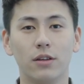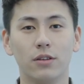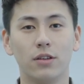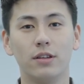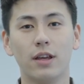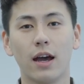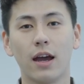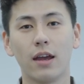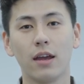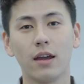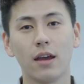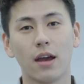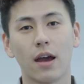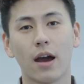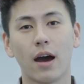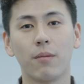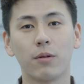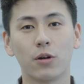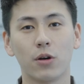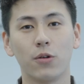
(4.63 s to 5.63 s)
Today,
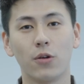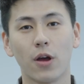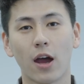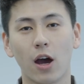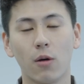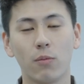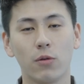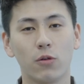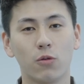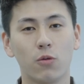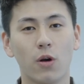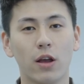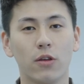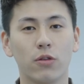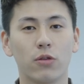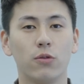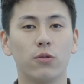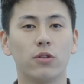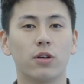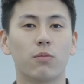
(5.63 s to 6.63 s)
I'm going to help you
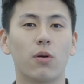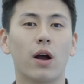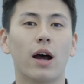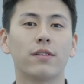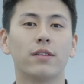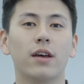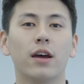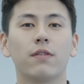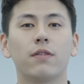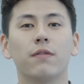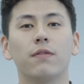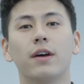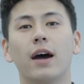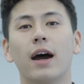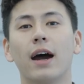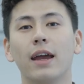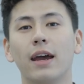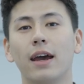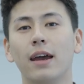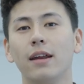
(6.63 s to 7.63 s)
run through the process of the
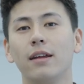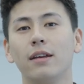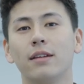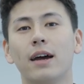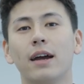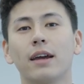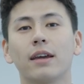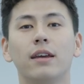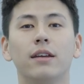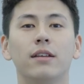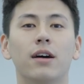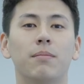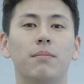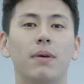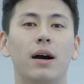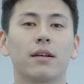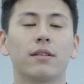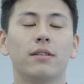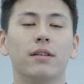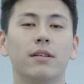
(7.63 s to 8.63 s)
i89 kit
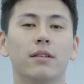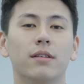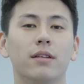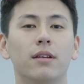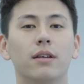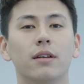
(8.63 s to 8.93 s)
unboxing.